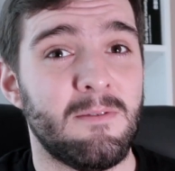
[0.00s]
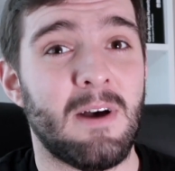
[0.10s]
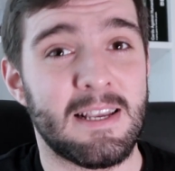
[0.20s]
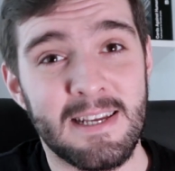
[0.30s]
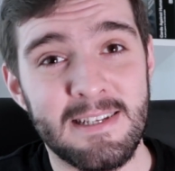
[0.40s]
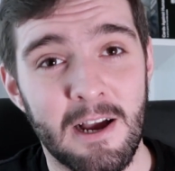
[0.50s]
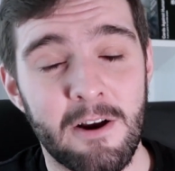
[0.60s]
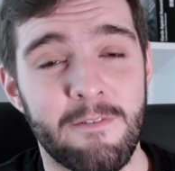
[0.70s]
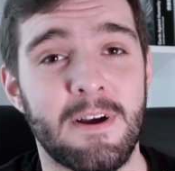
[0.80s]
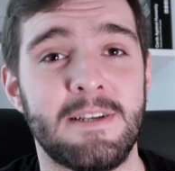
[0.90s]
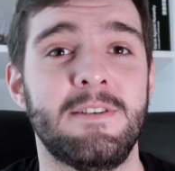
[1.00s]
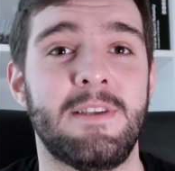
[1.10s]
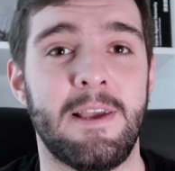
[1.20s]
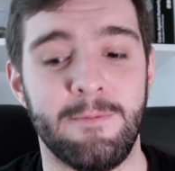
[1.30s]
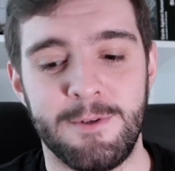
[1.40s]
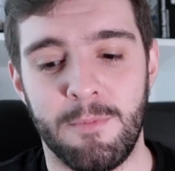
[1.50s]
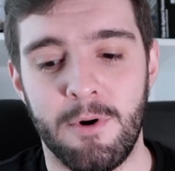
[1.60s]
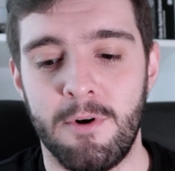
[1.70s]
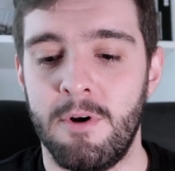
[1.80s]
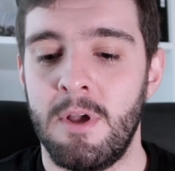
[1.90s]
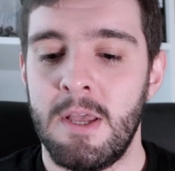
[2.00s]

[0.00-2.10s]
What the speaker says: I say sacrifices, it was more